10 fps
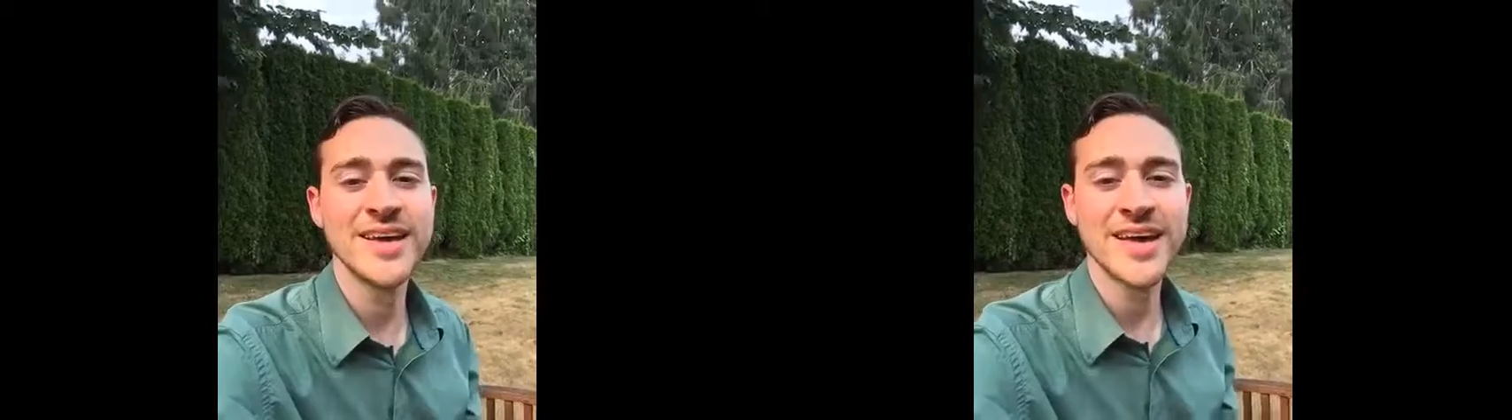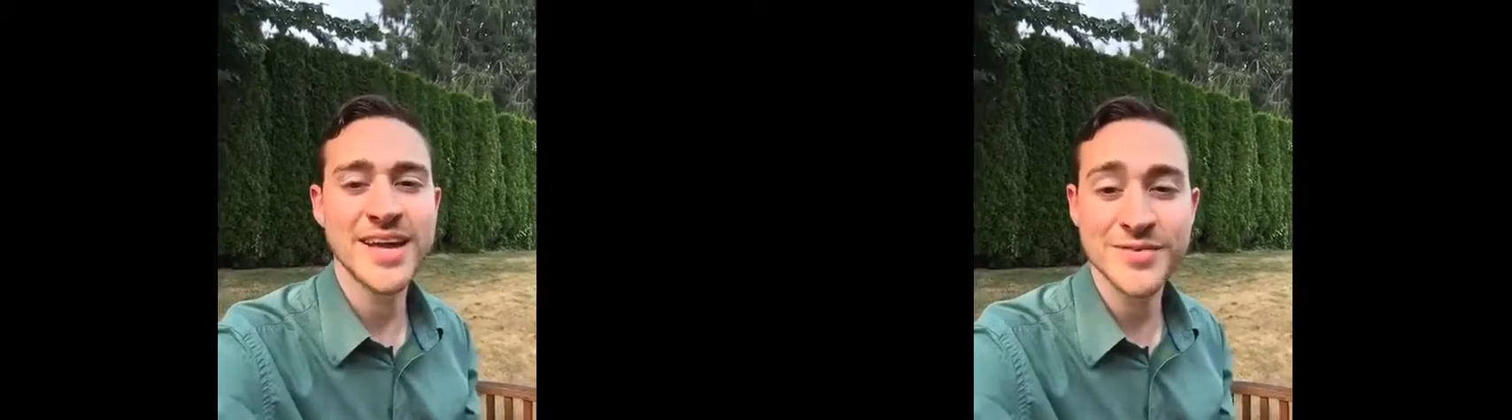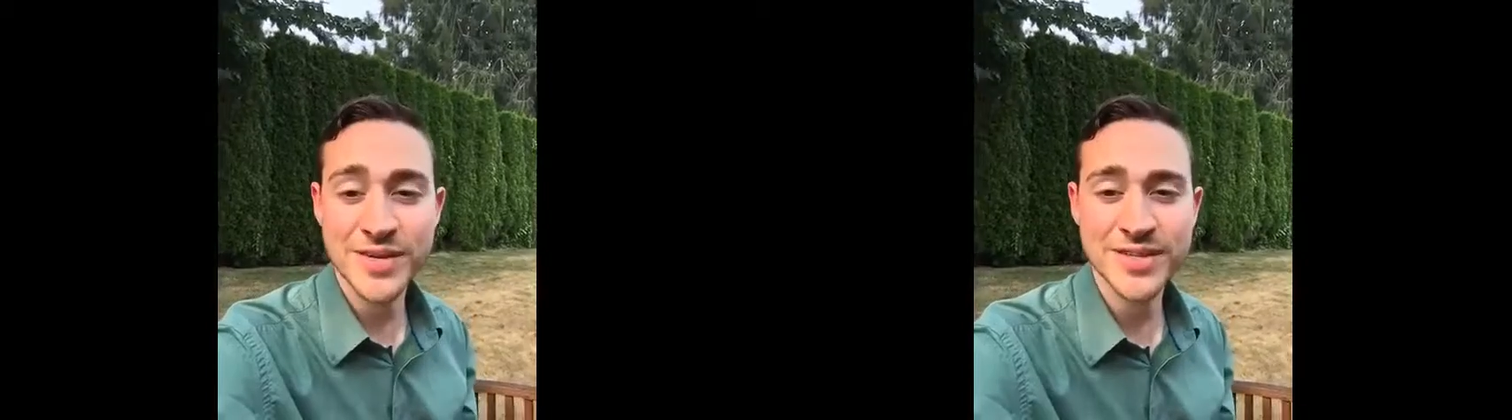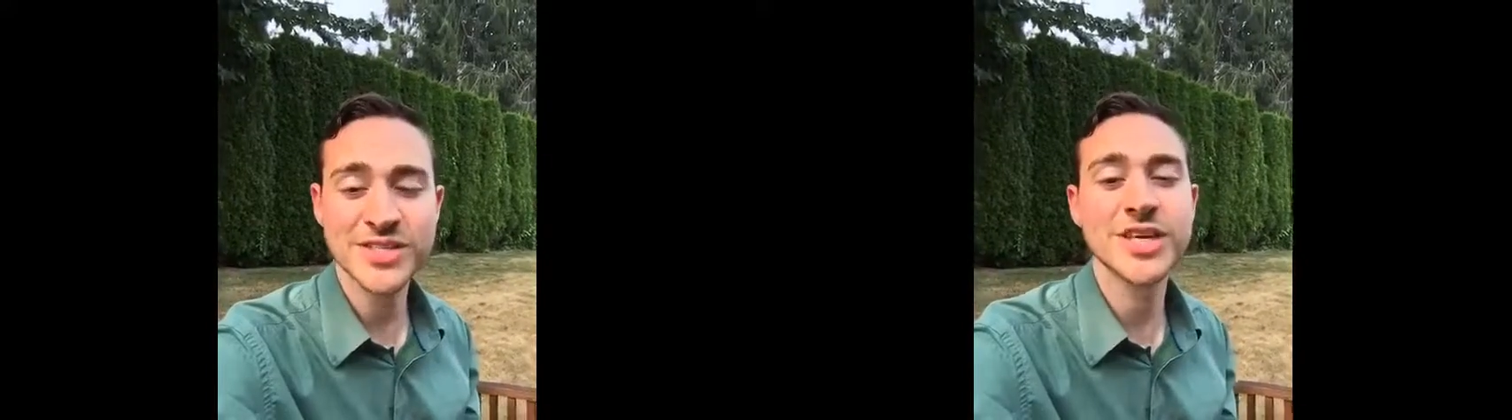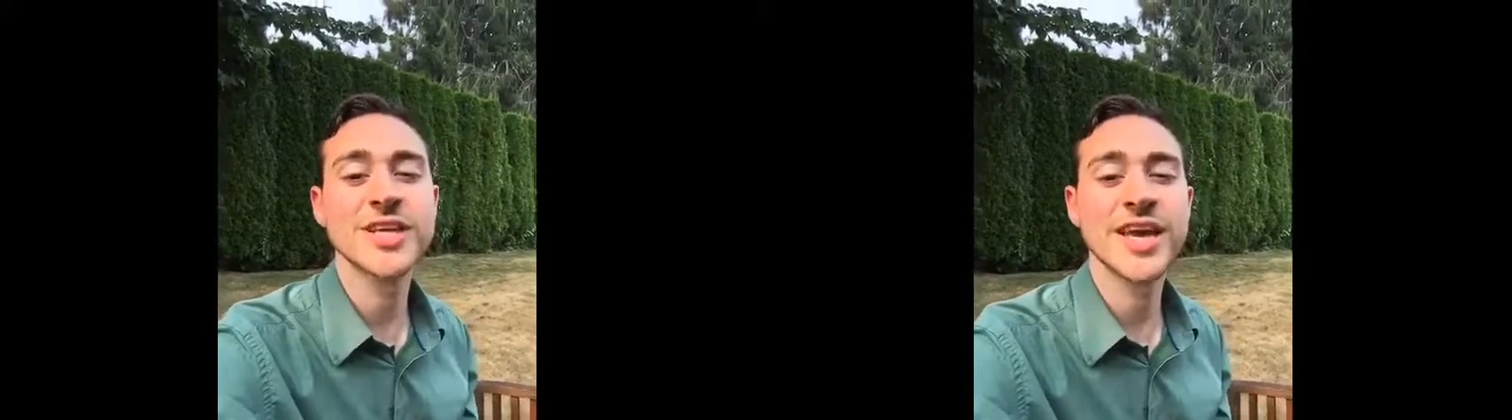And I found that
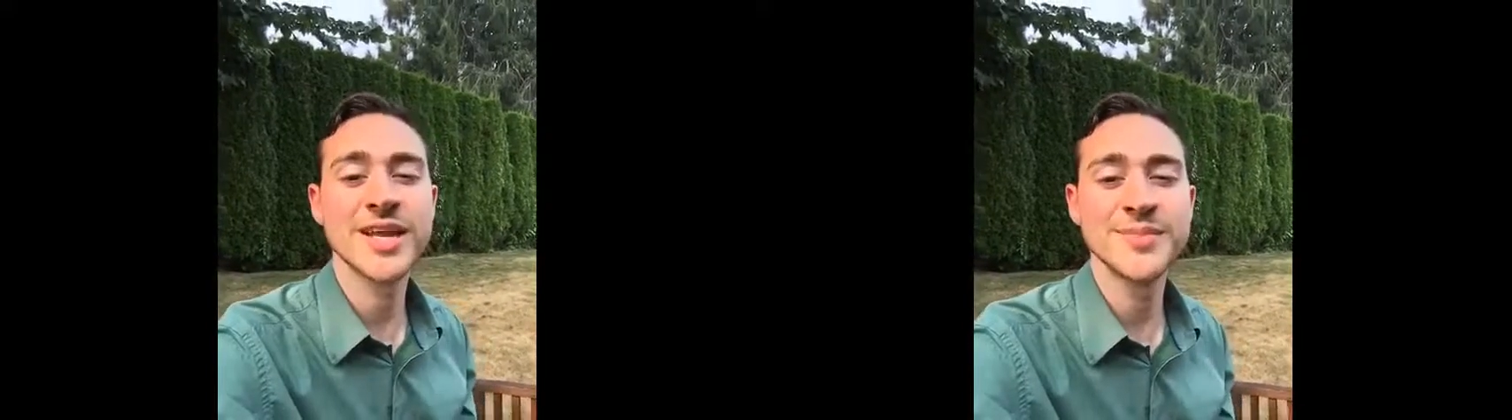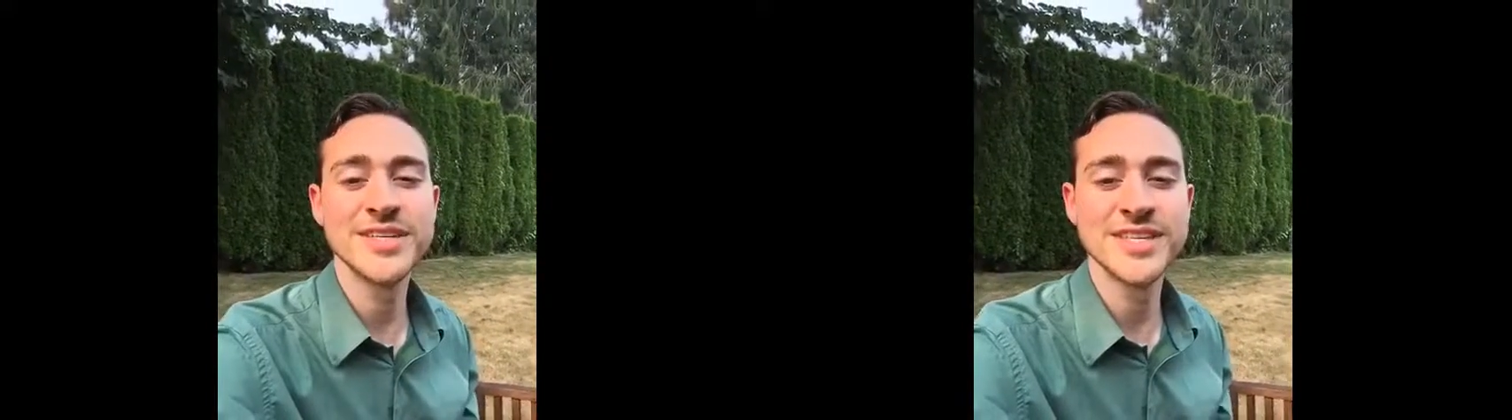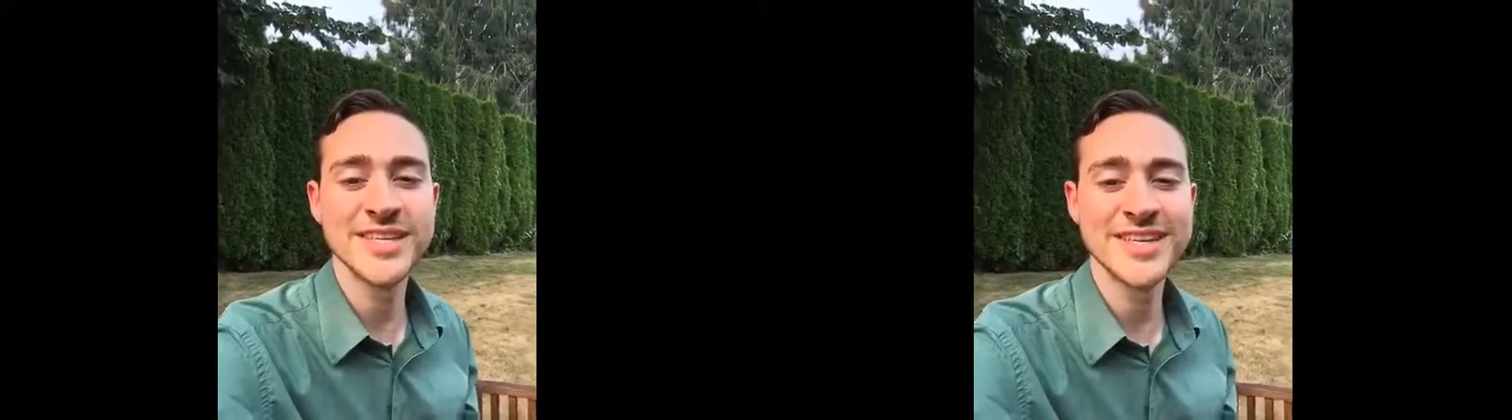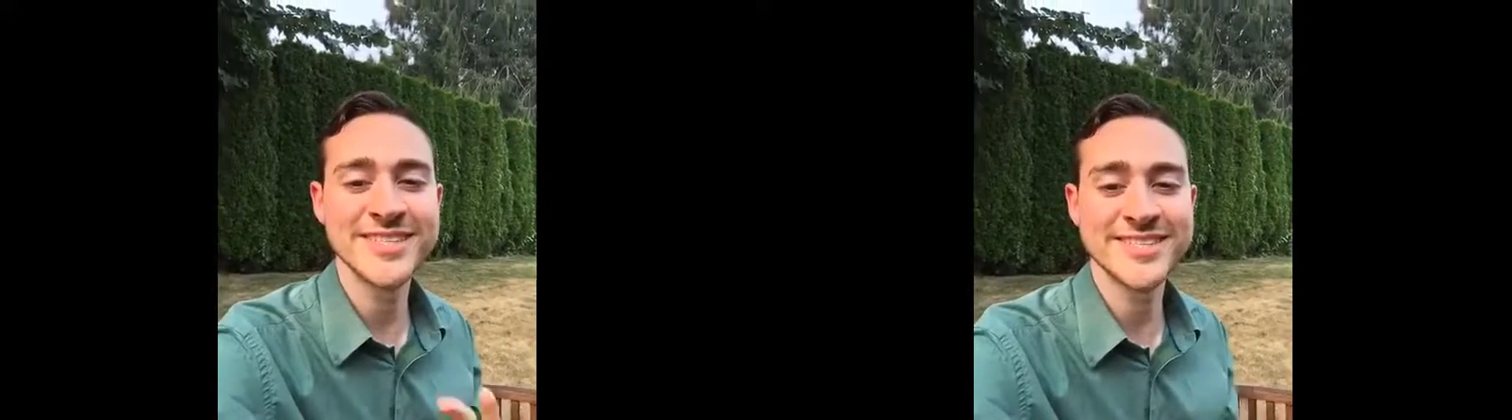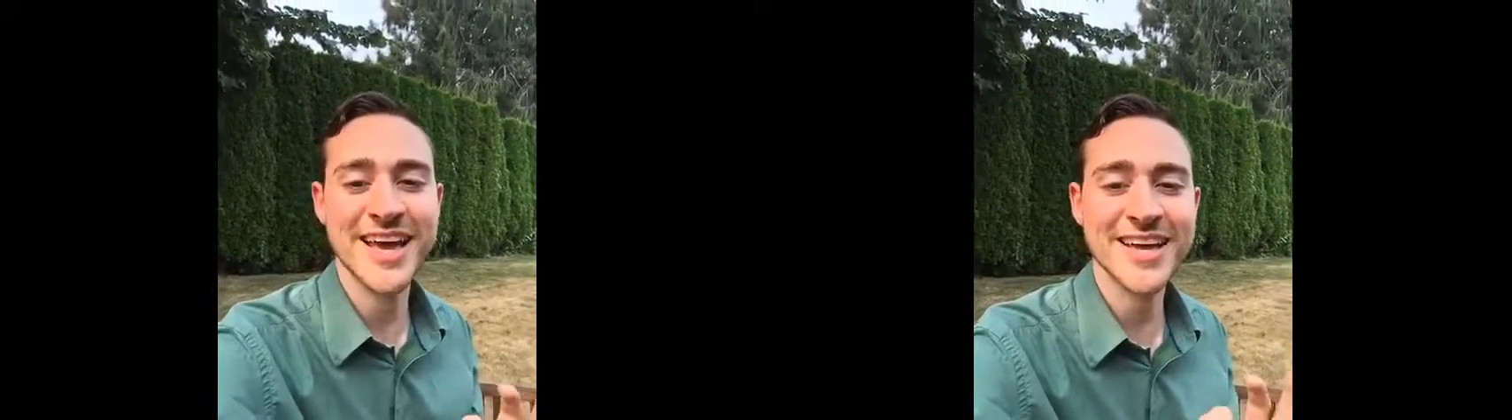Jelly Academy did
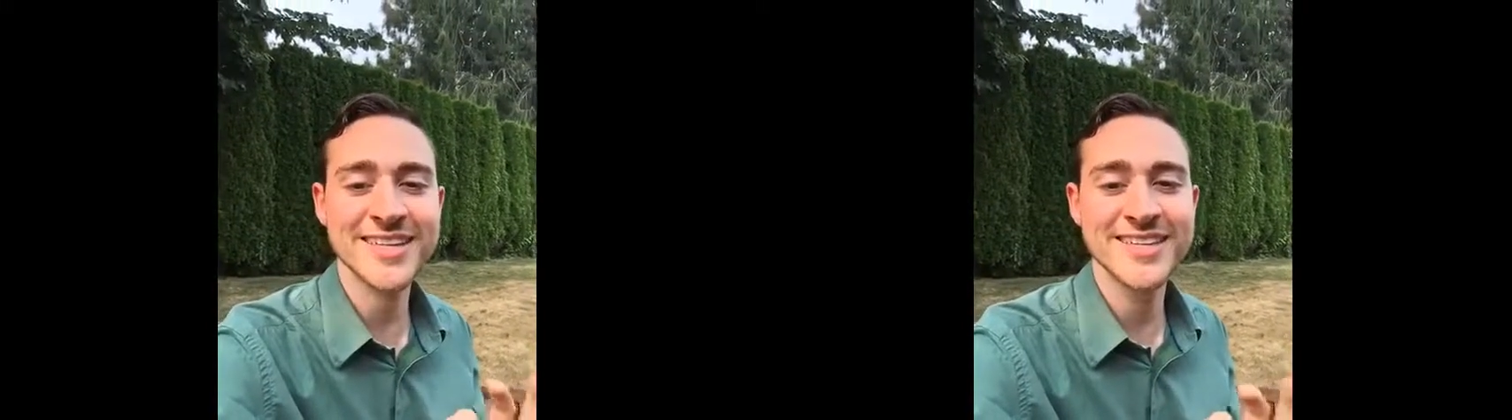exactly